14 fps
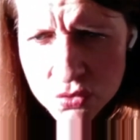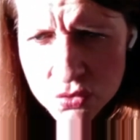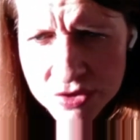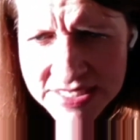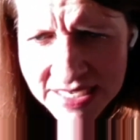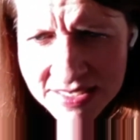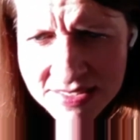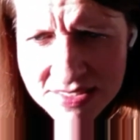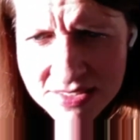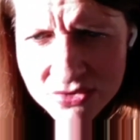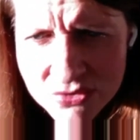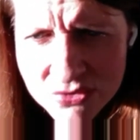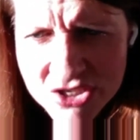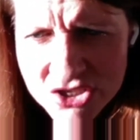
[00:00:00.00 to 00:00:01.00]
Troy's
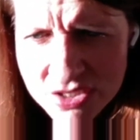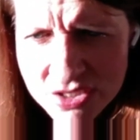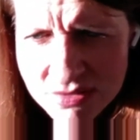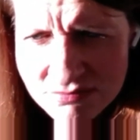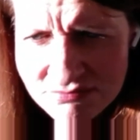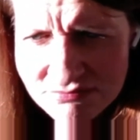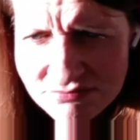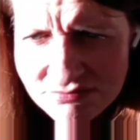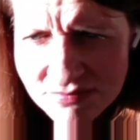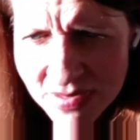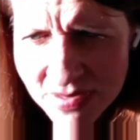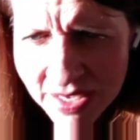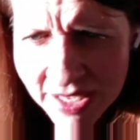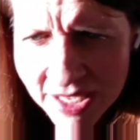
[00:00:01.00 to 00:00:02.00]
answered a question.
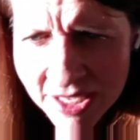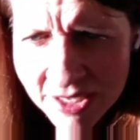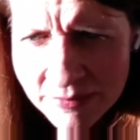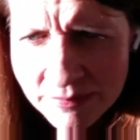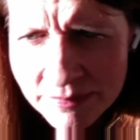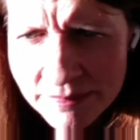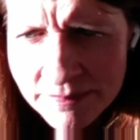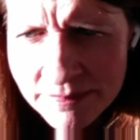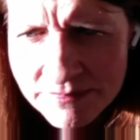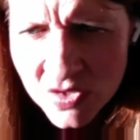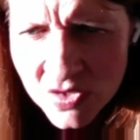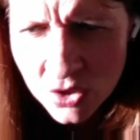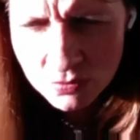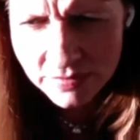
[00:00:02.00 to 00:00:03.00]

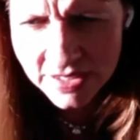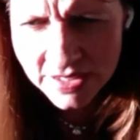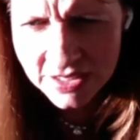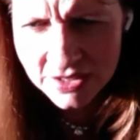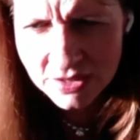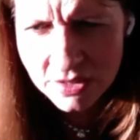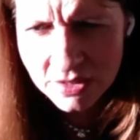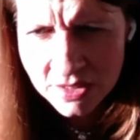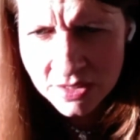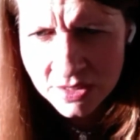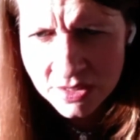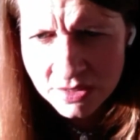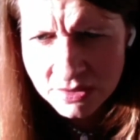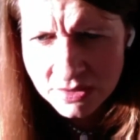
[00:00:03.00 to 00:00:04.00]
Cool, thank
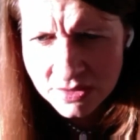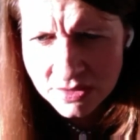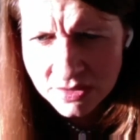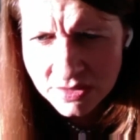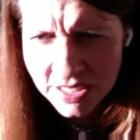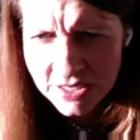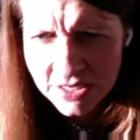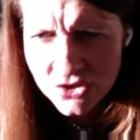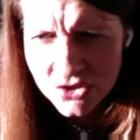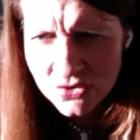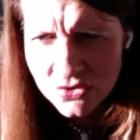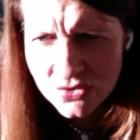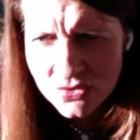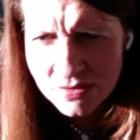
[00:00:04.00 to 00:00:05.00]

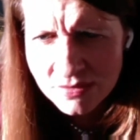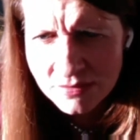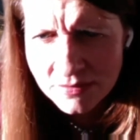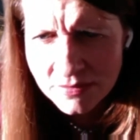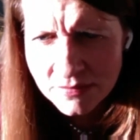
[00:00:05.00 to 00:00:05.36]
you.